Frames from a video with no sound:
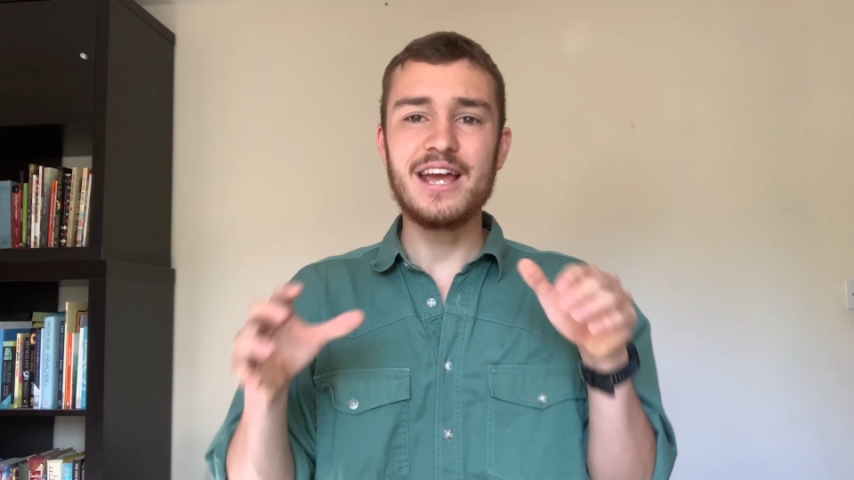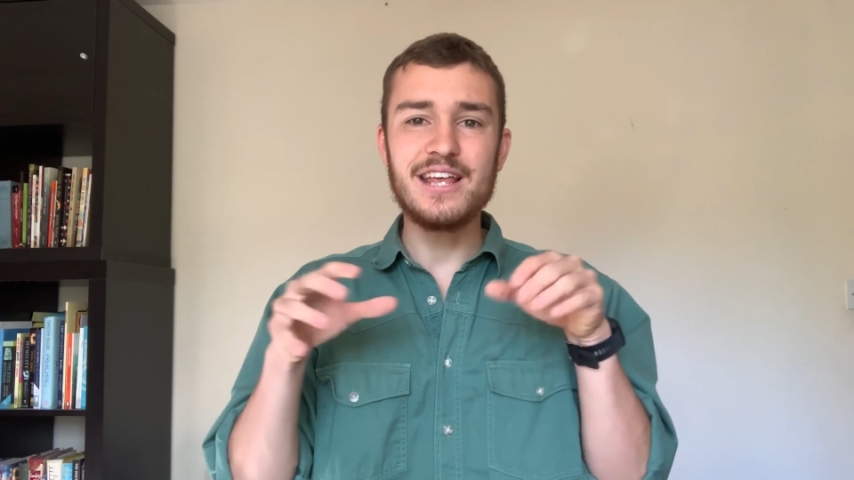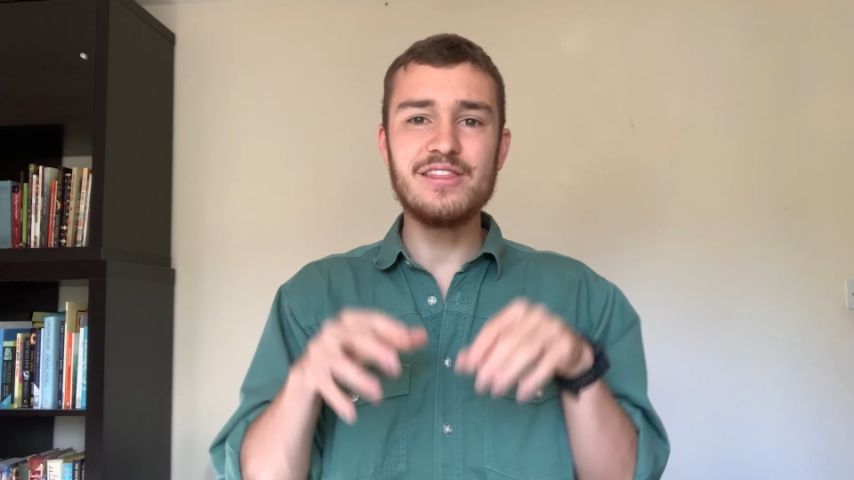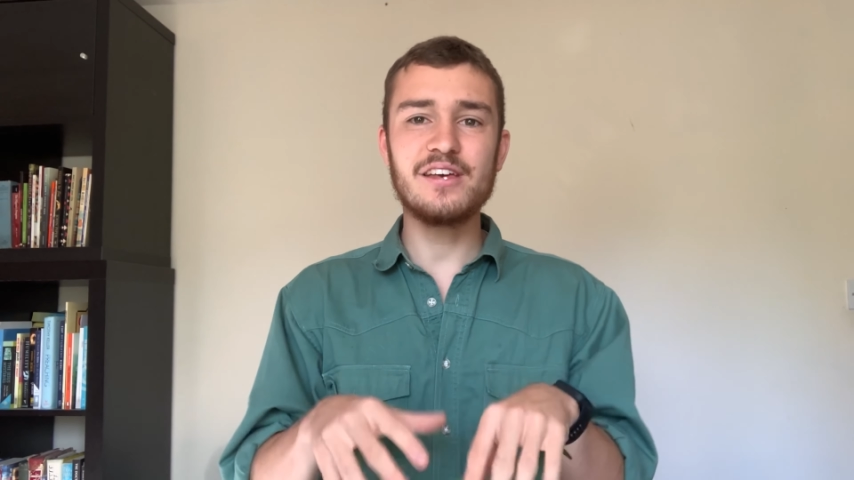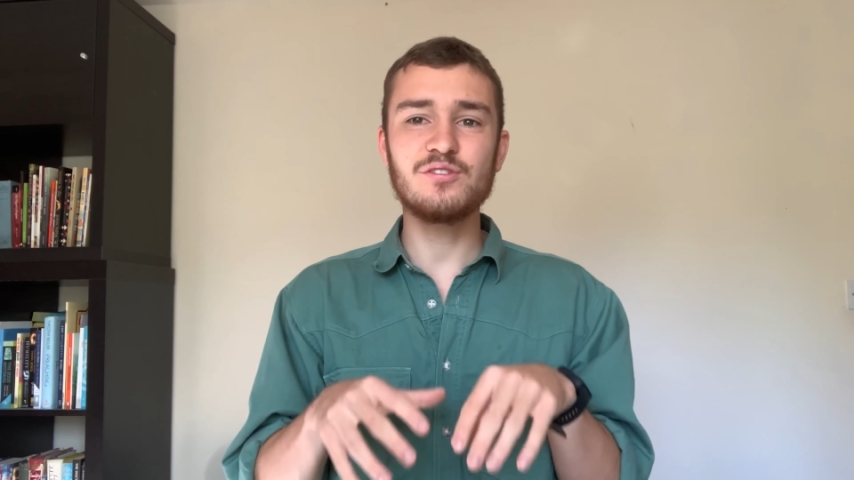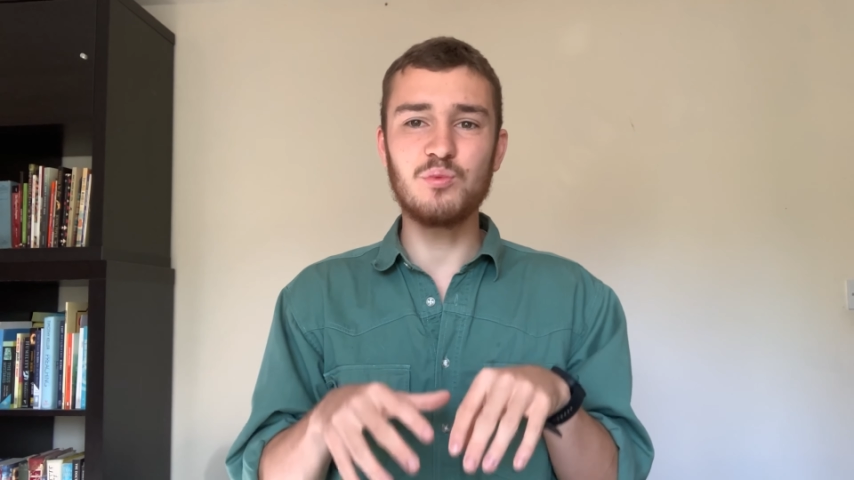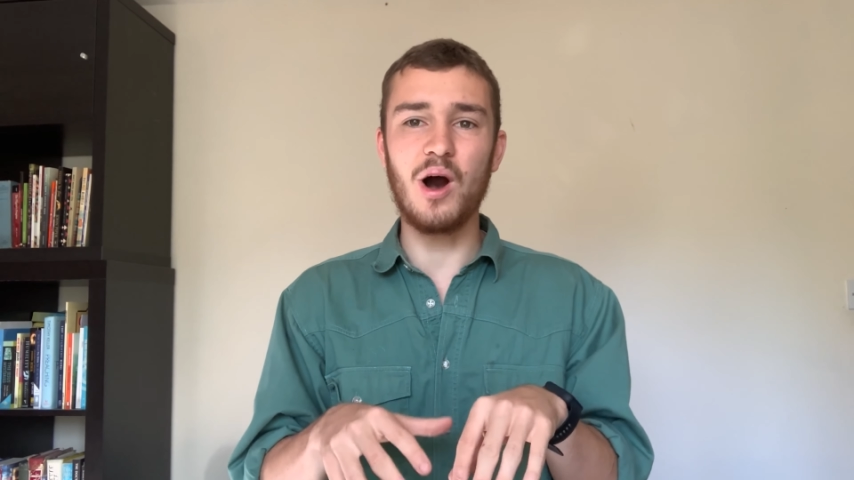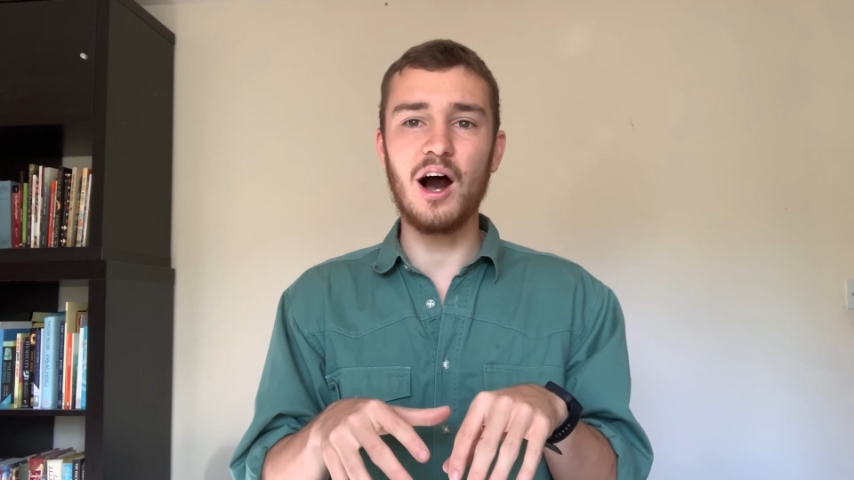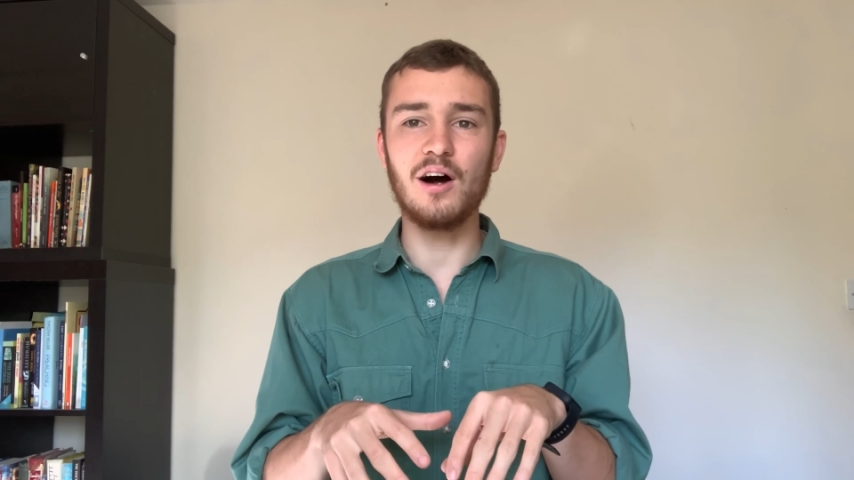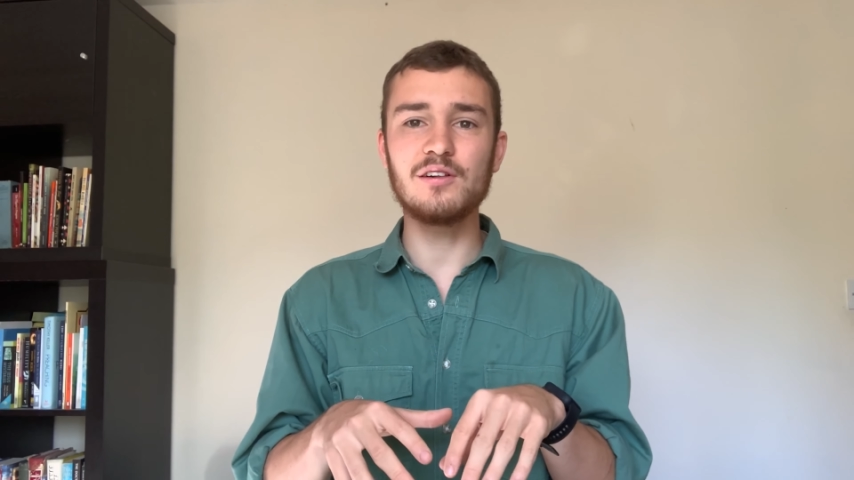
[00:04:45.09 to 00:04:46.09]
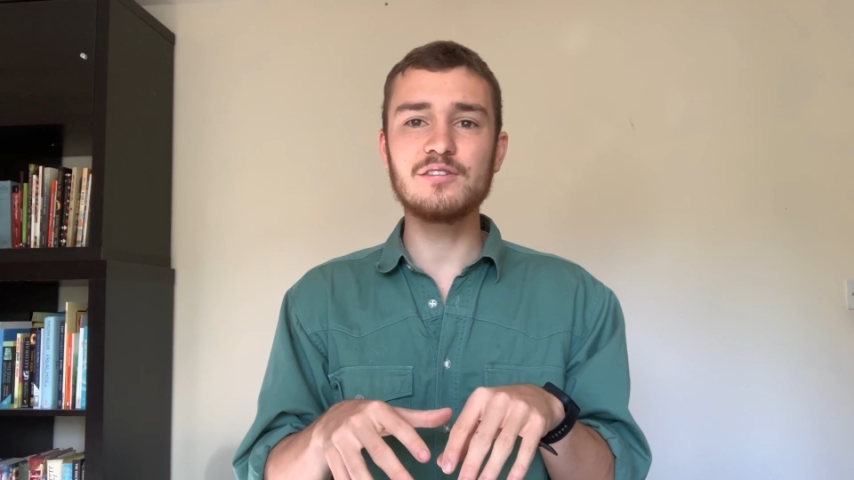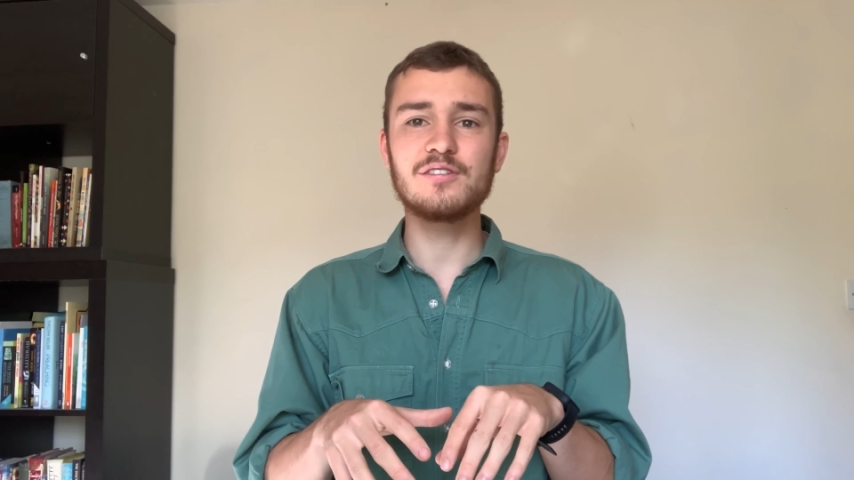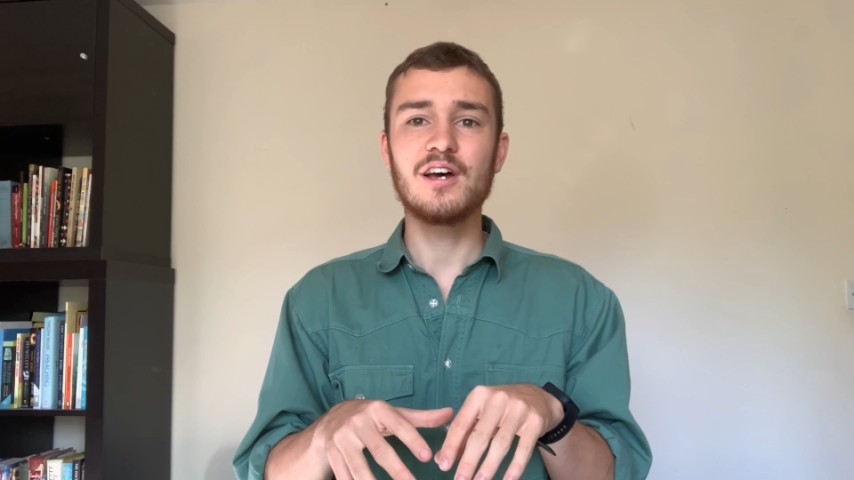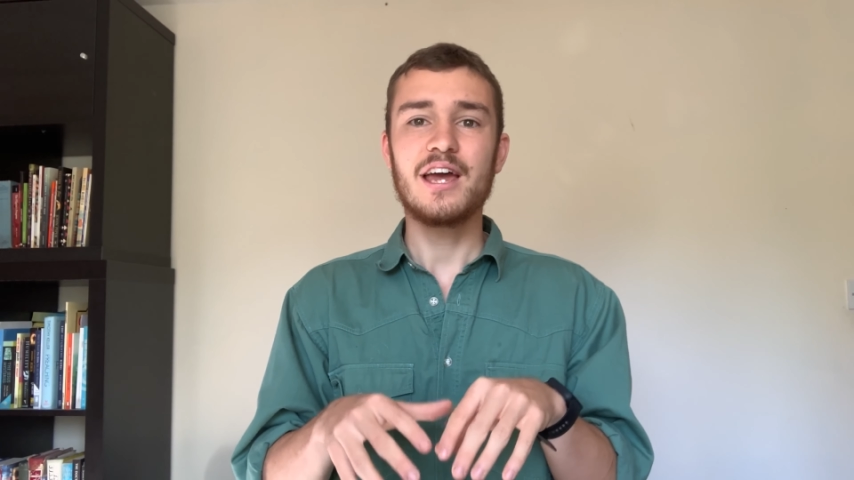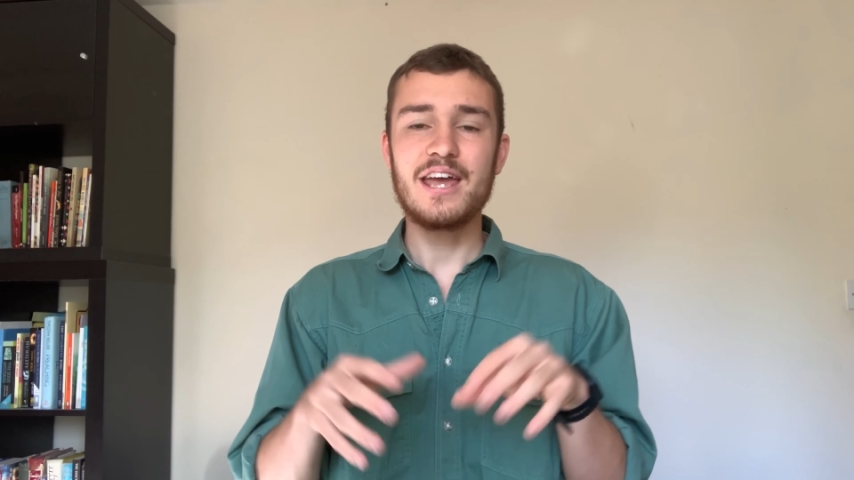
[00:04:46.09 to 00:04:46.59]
in this world